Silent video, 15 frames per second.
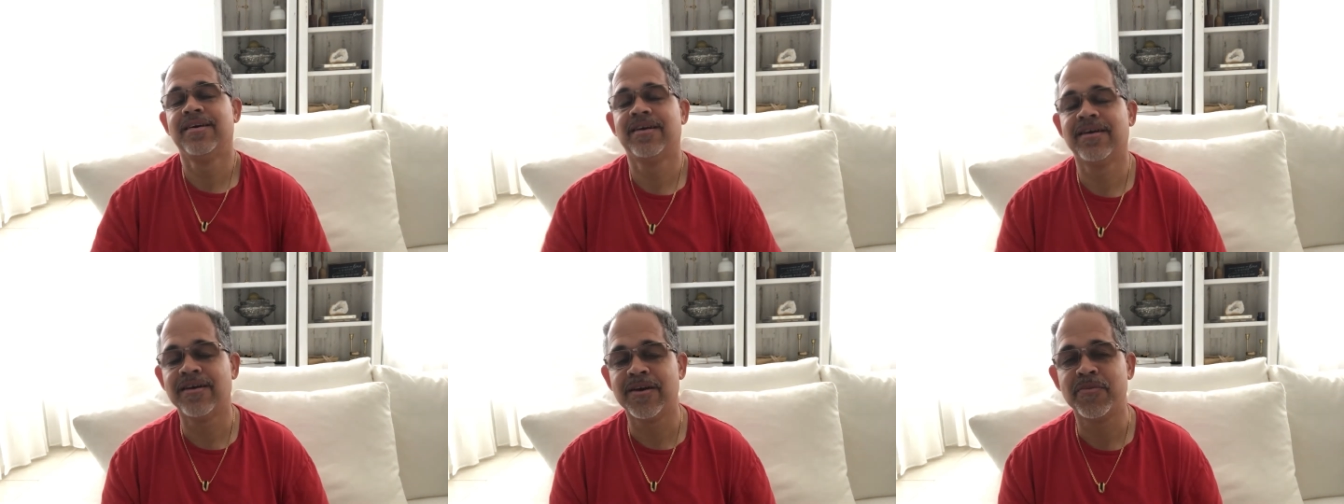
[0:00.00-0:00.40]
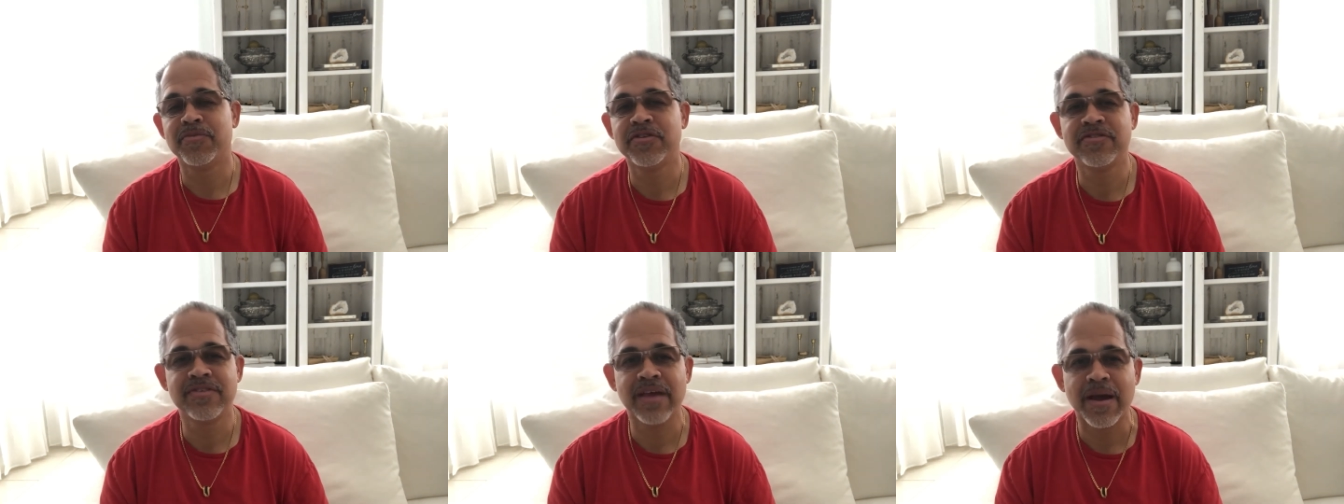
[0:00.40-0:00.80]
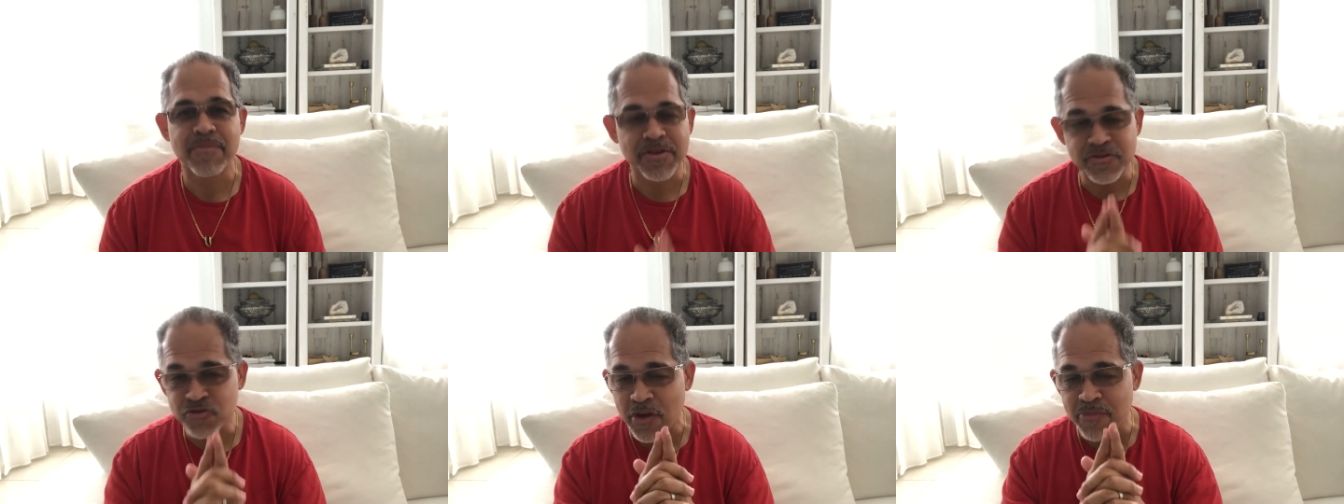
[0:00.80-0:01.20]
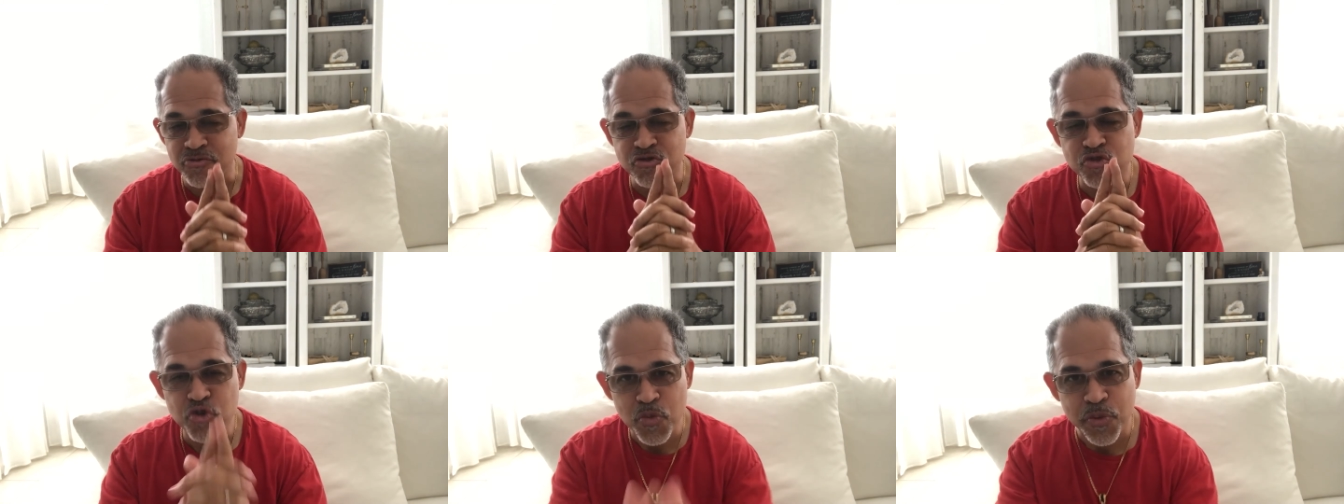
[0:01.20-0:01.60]
I'm
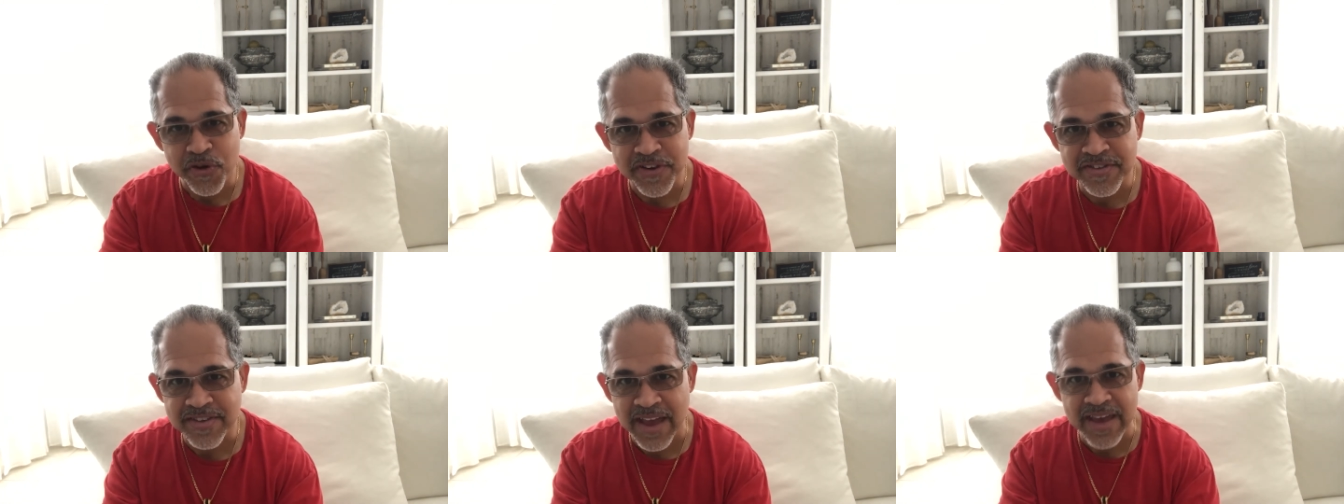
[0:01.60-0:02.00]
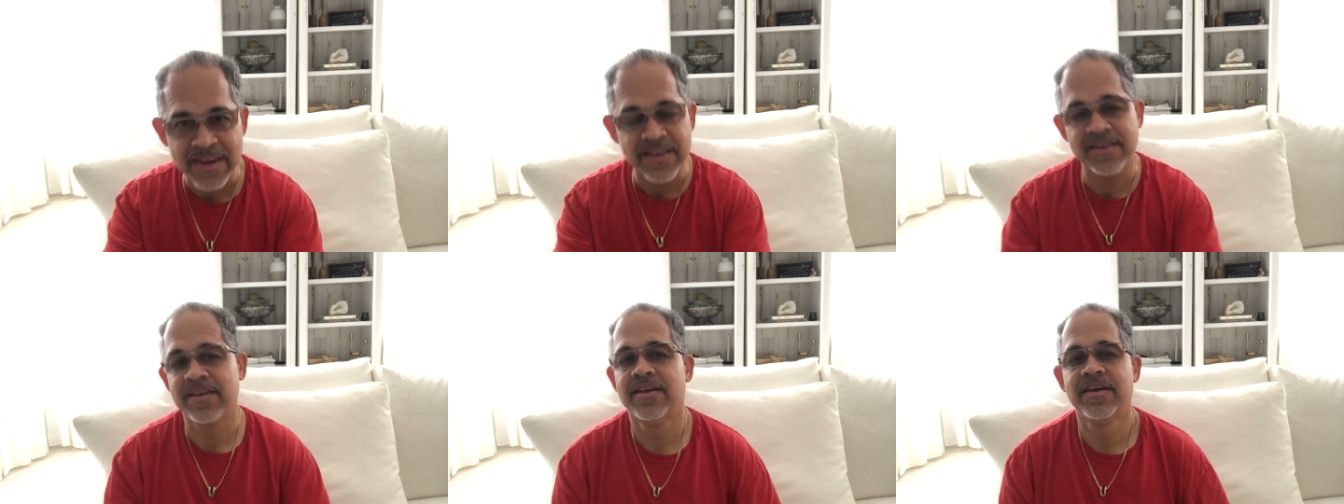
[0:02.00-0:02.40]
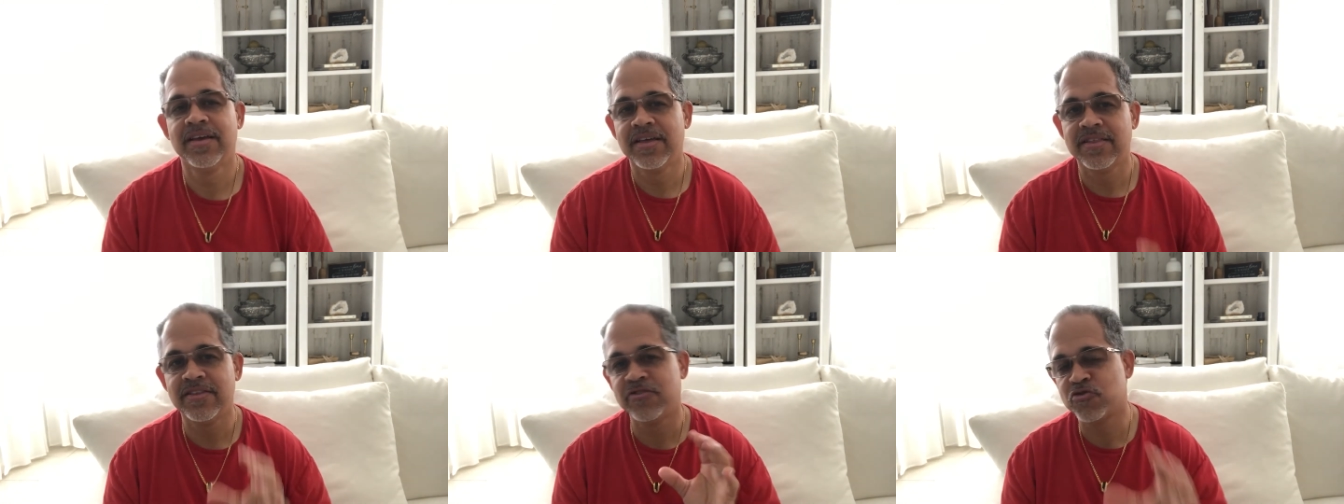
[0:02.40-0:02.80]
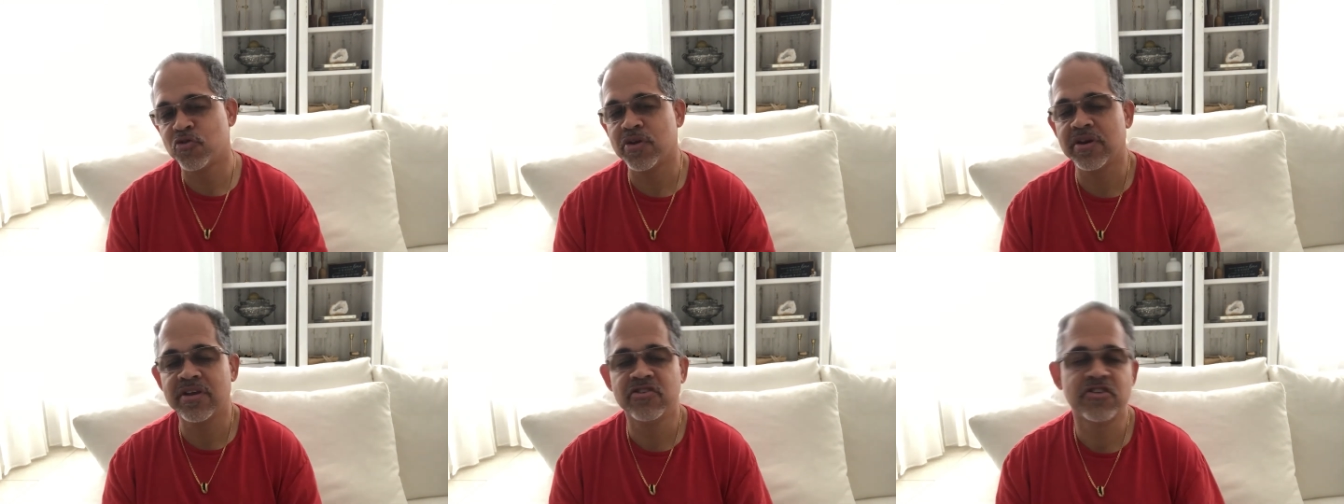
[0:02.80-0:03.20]
super excited. This
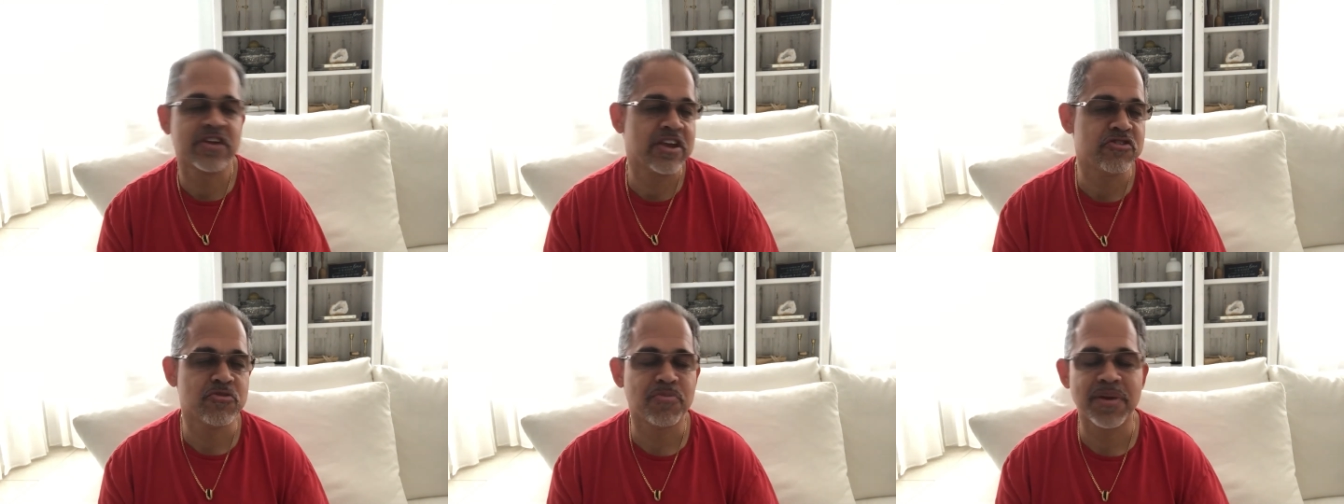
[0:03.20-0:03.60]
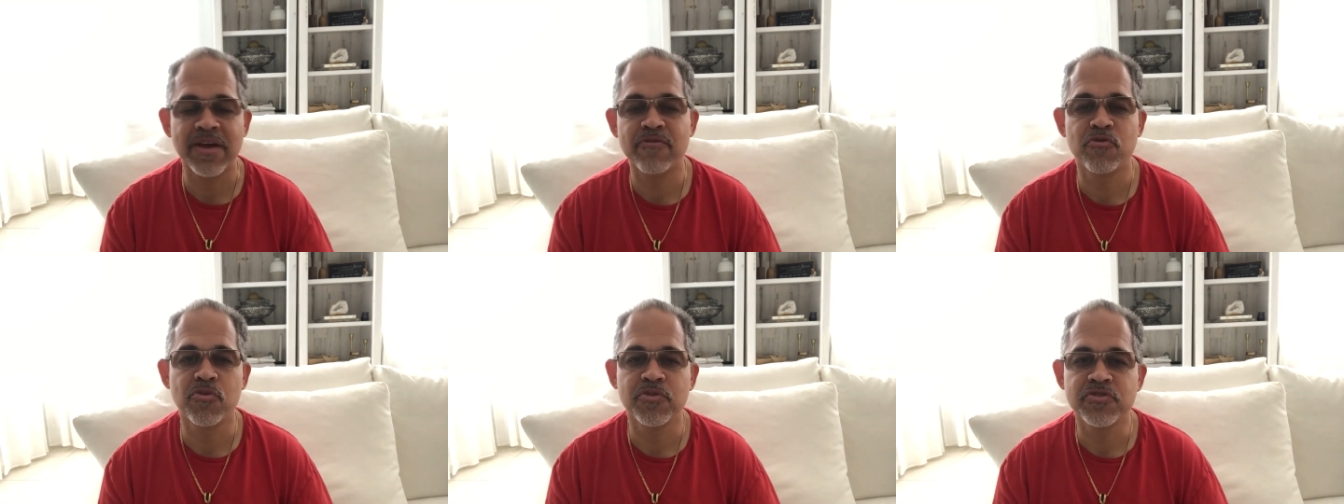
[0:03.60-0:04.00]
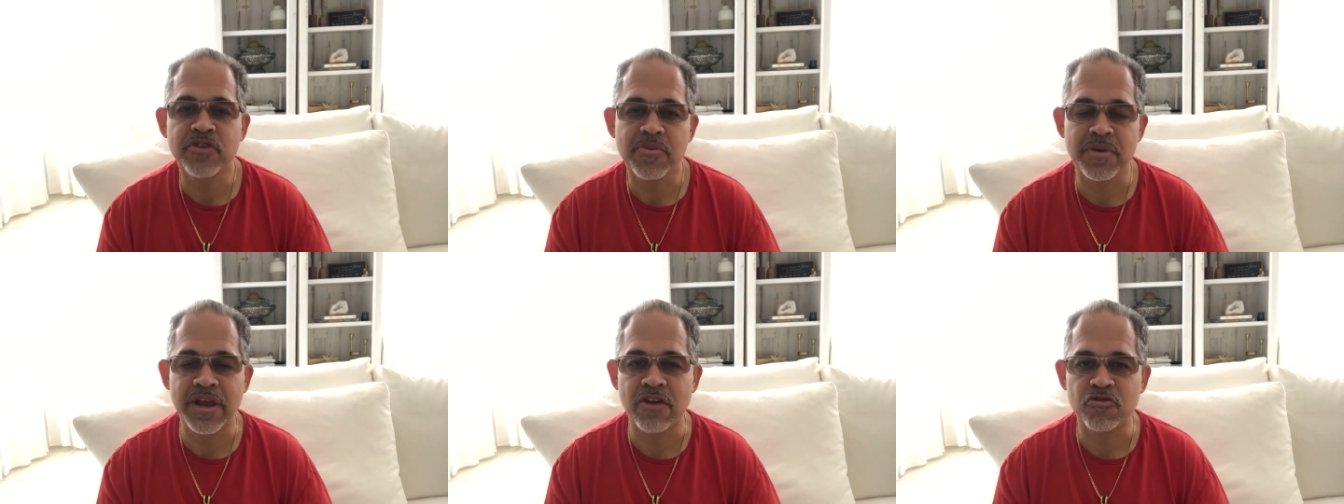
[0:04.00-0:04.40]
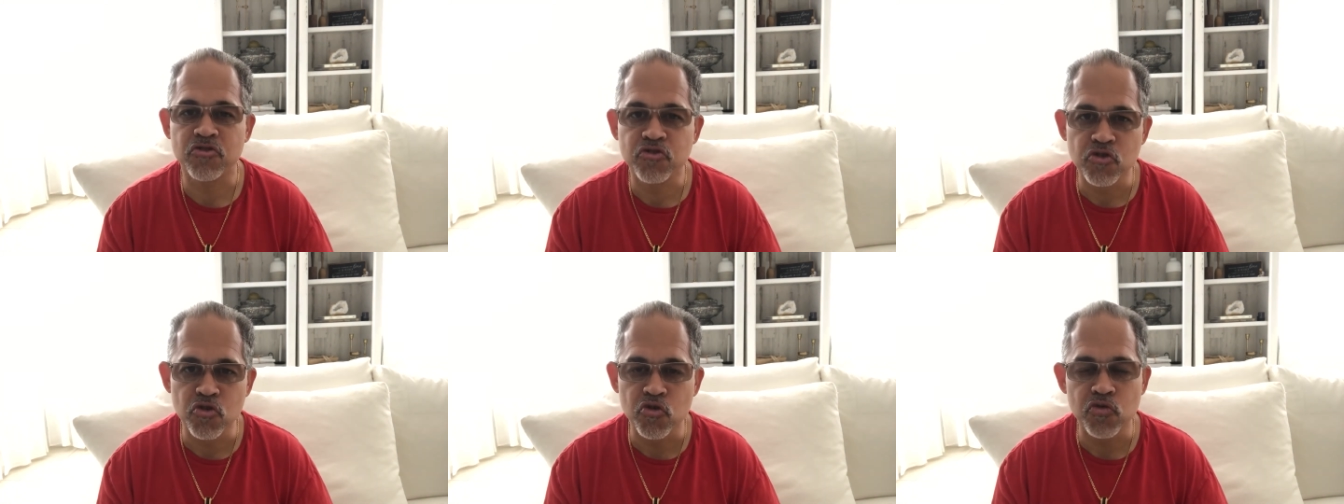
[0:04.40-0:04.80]
credit education platform is coming out
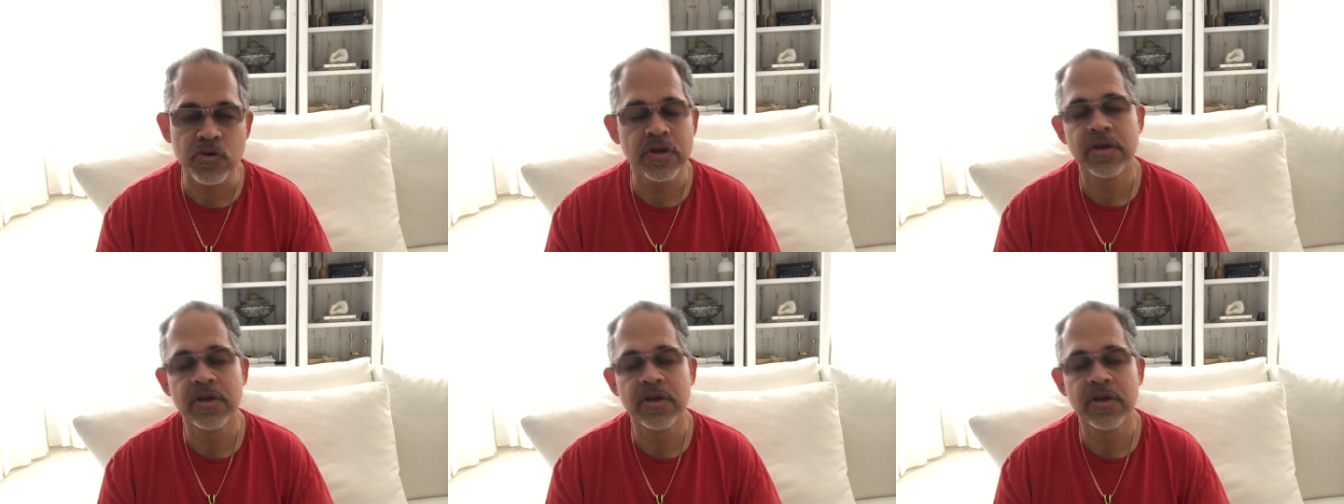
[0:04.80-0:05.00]
soon.